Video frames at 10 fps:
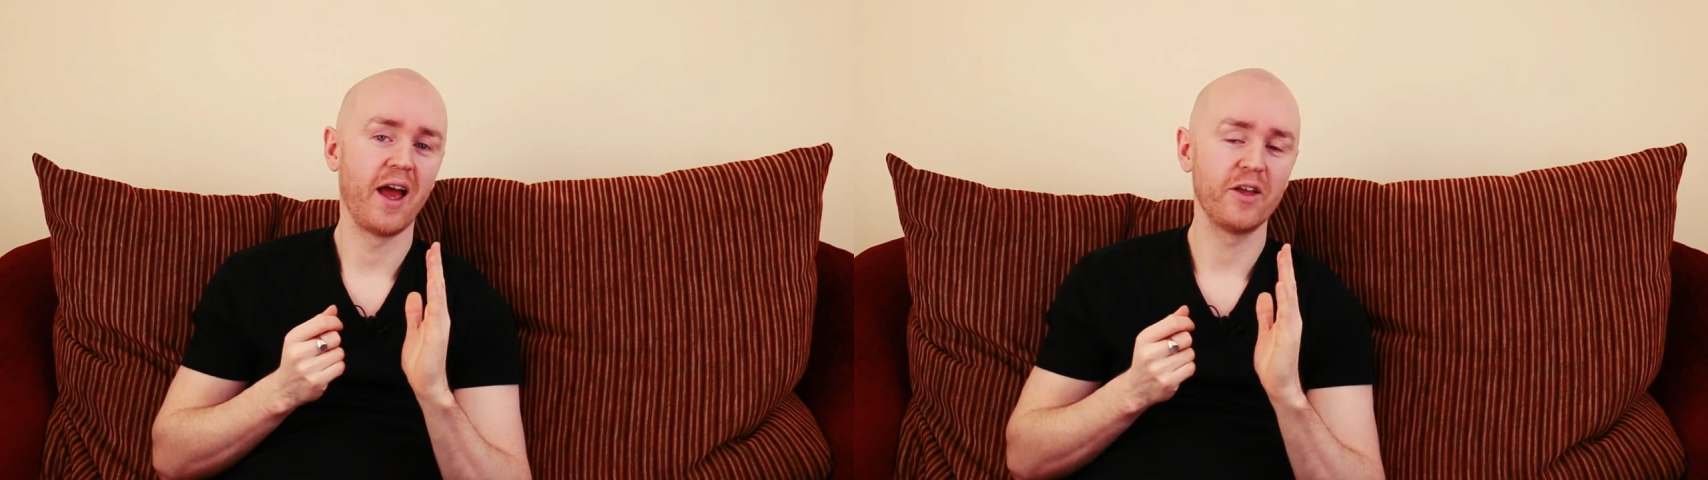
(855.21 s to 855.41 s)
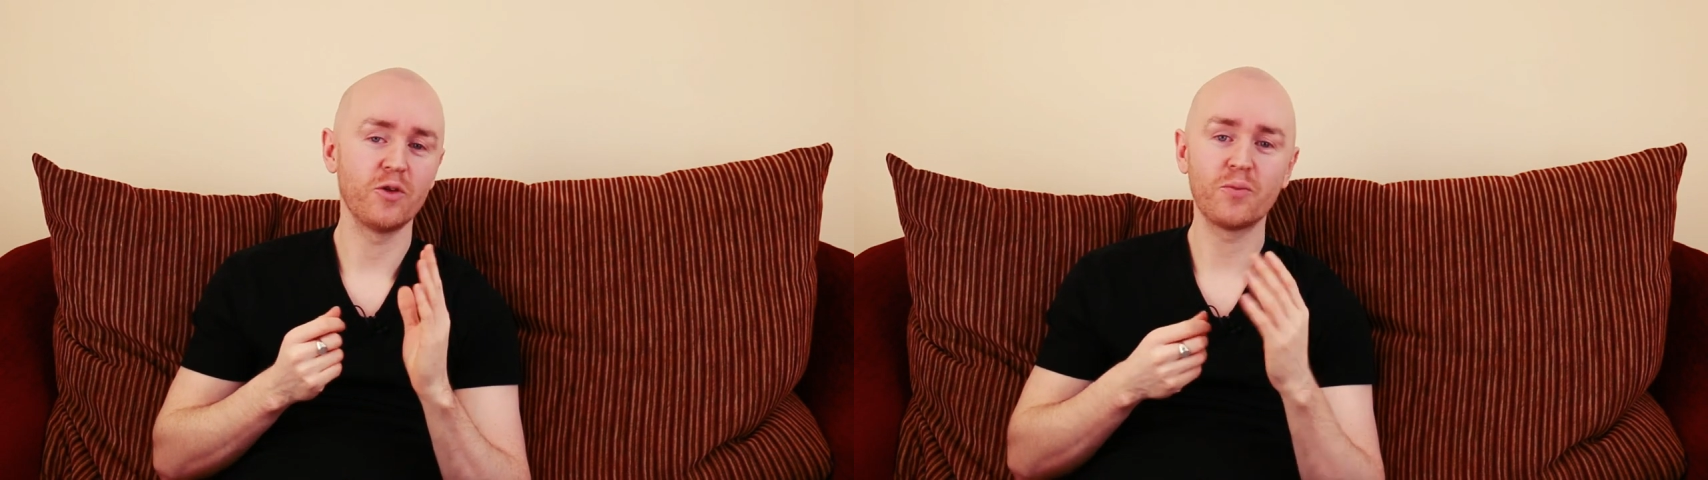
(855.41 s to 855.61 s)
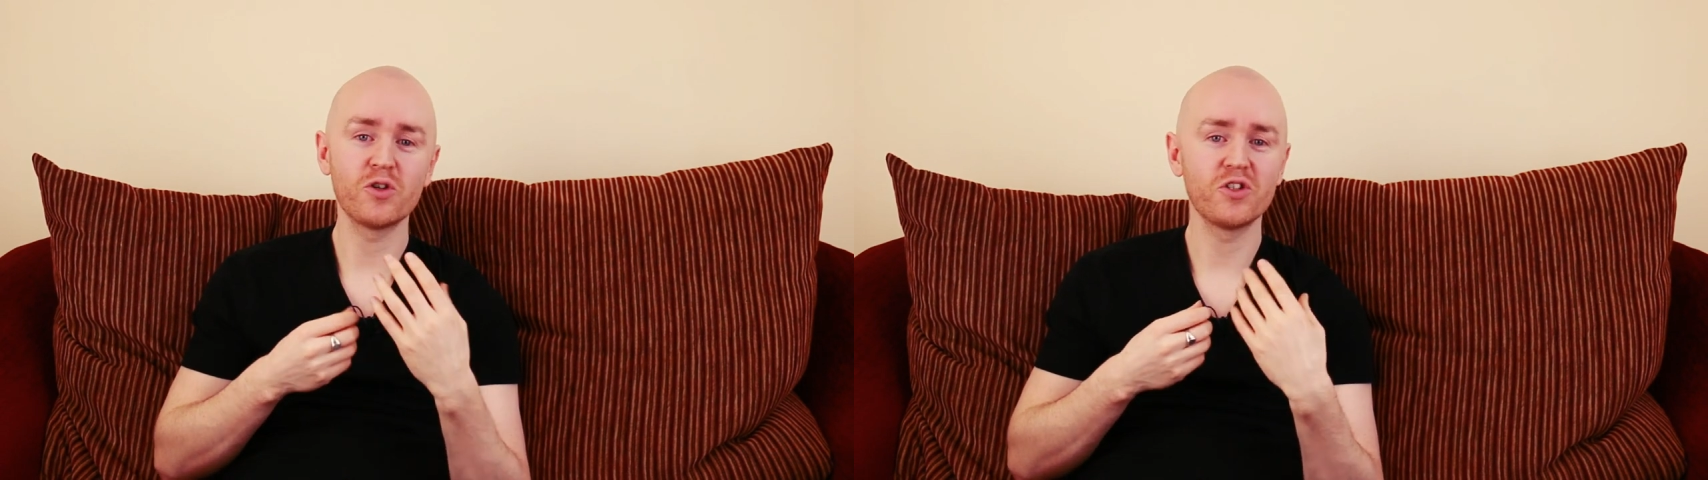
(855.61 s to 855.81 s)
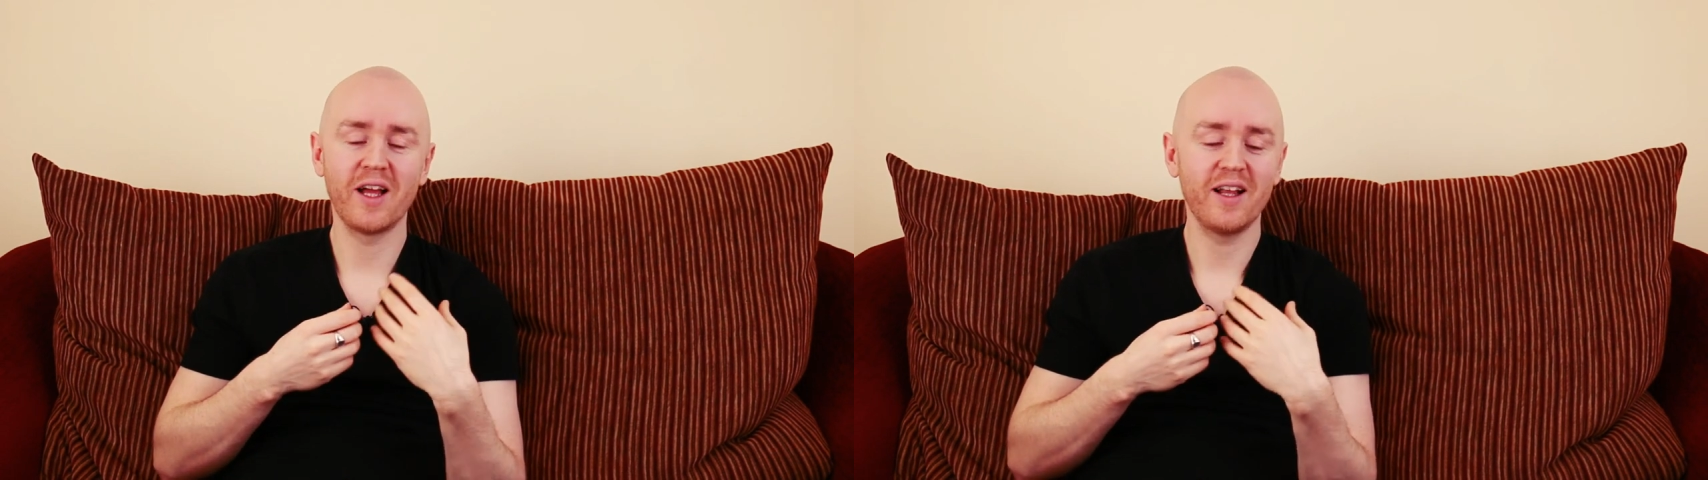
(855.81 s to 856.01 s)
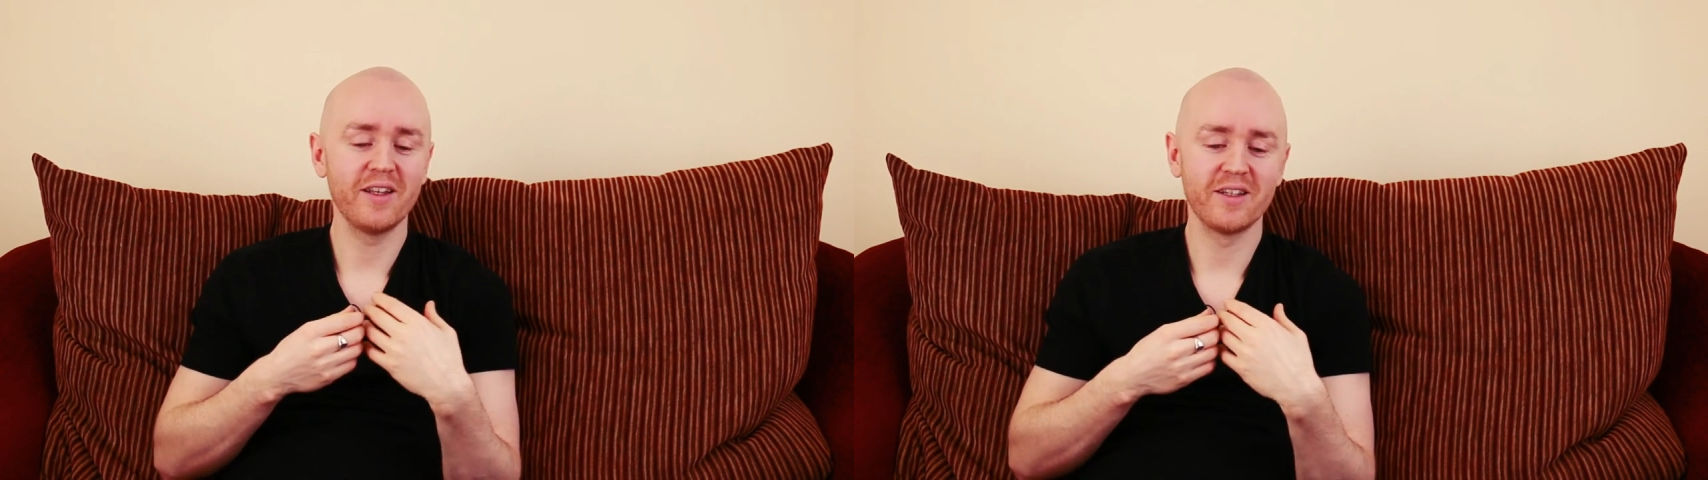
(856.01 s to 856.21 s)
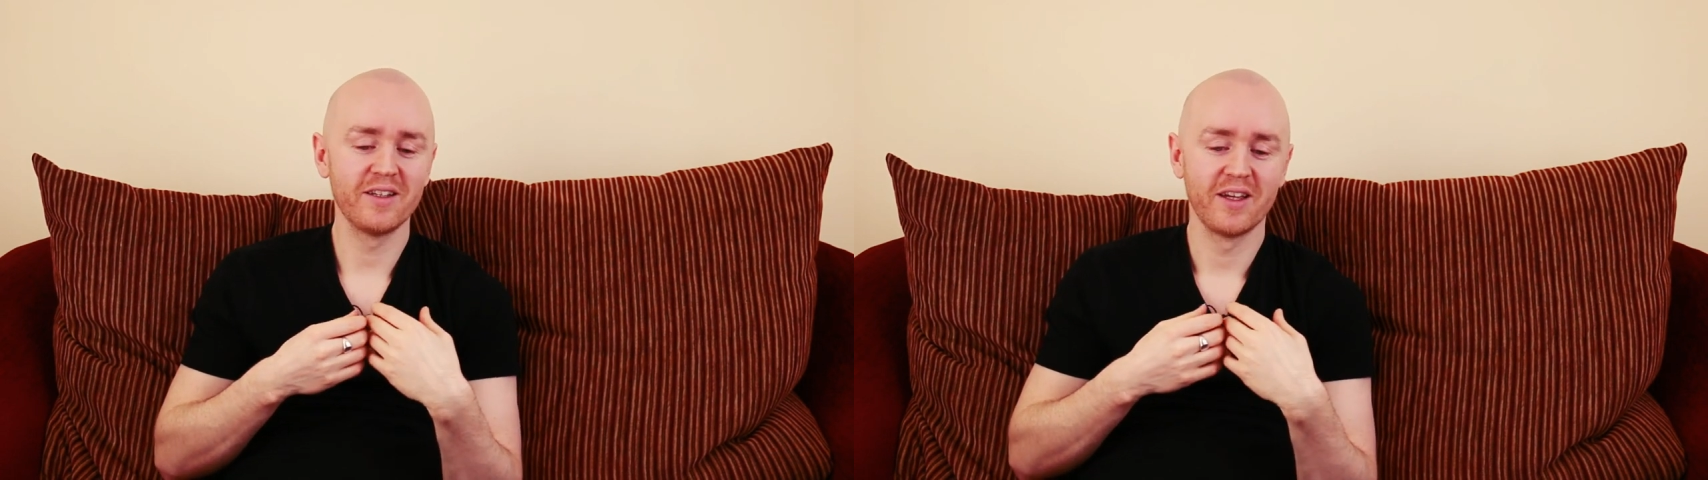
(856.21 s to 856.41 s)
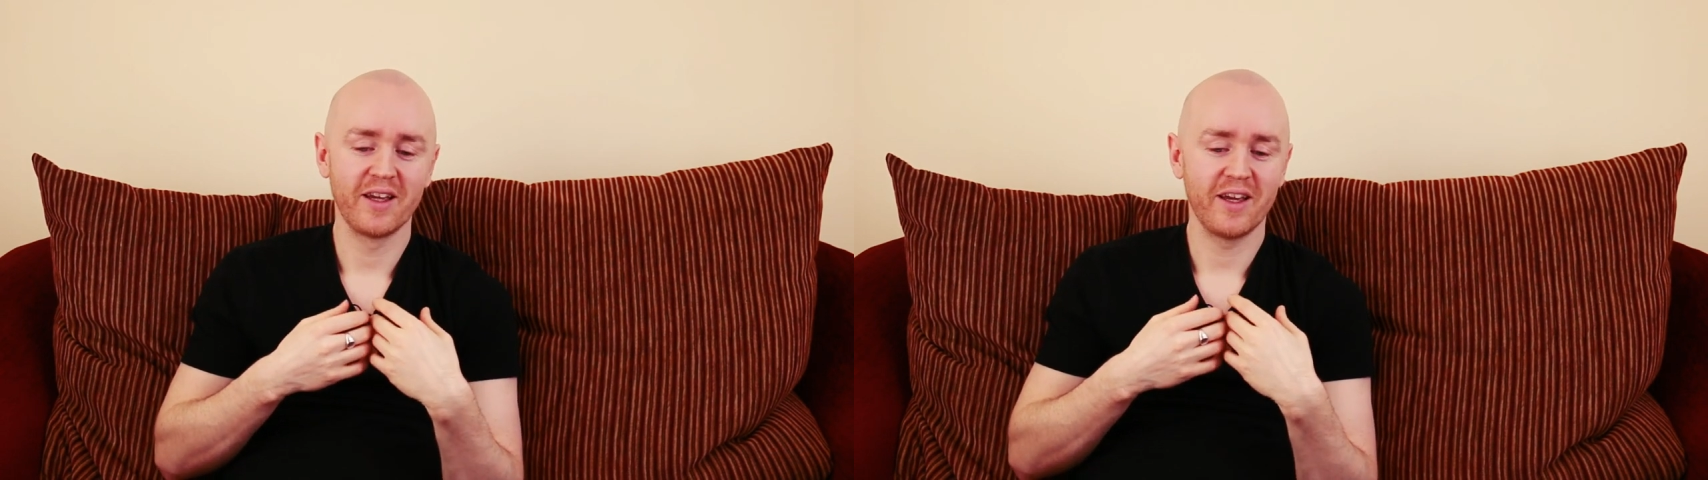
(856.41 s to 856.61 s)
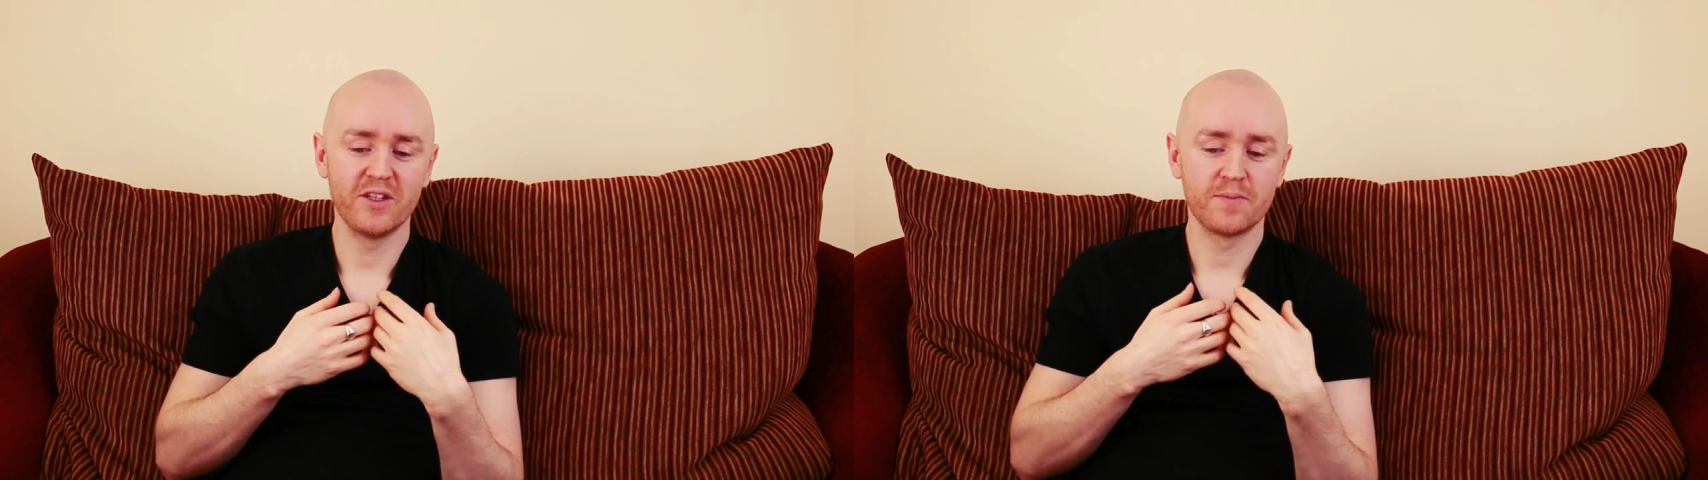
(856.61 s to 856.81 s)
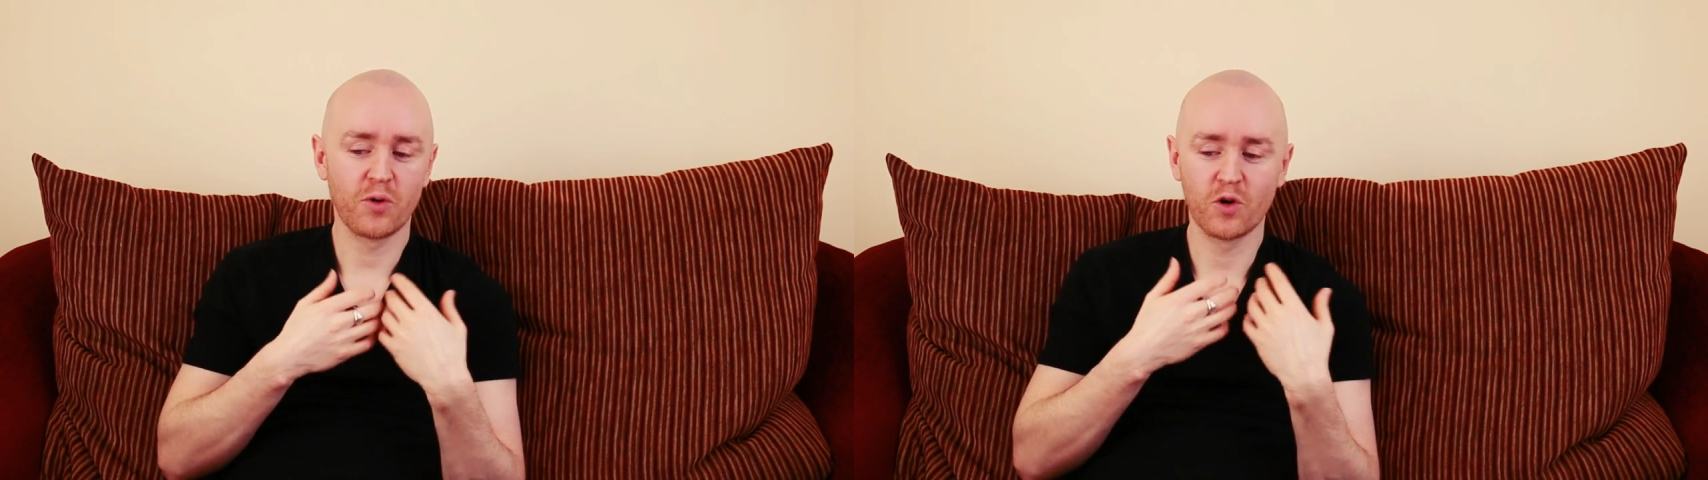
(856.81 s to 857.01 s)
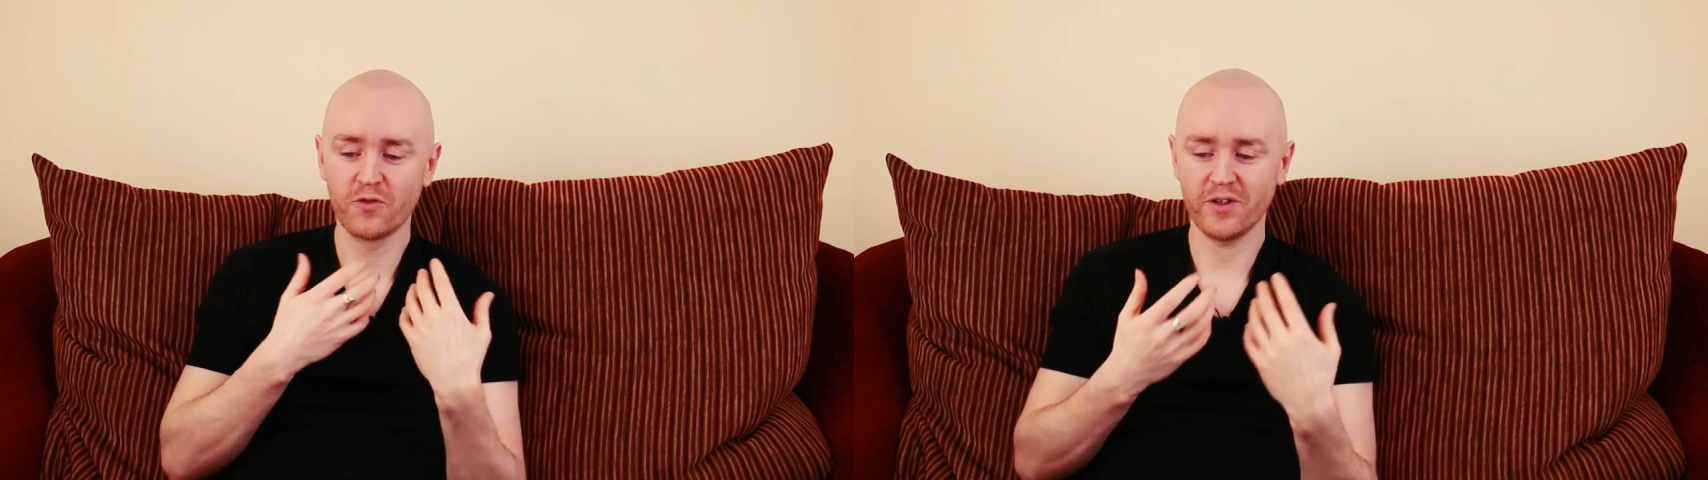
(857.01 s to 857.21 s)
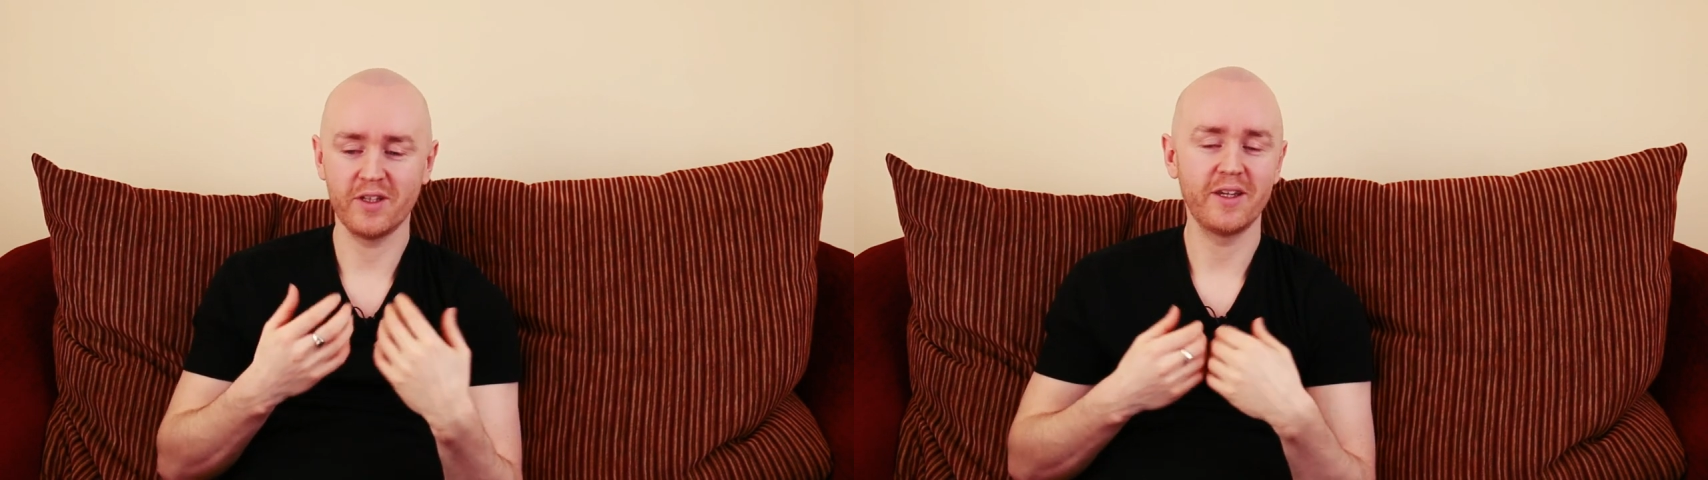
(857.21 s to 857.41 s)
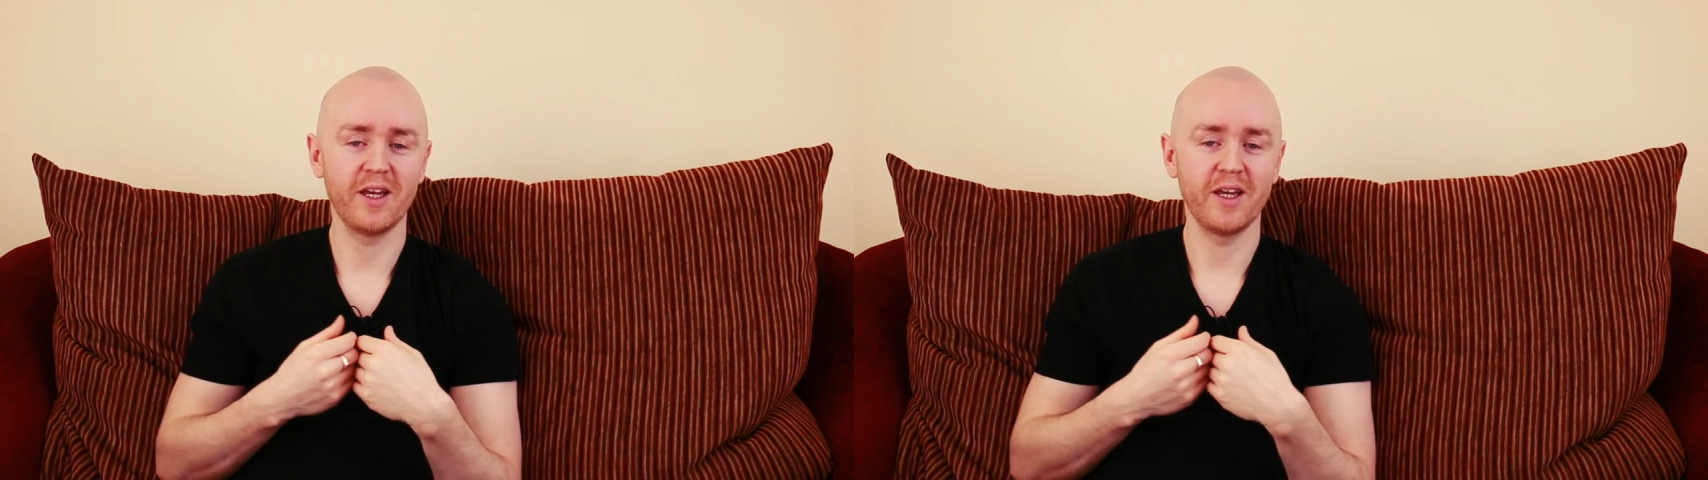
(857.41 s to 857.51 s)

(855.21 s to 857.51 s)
Your personality is perfectly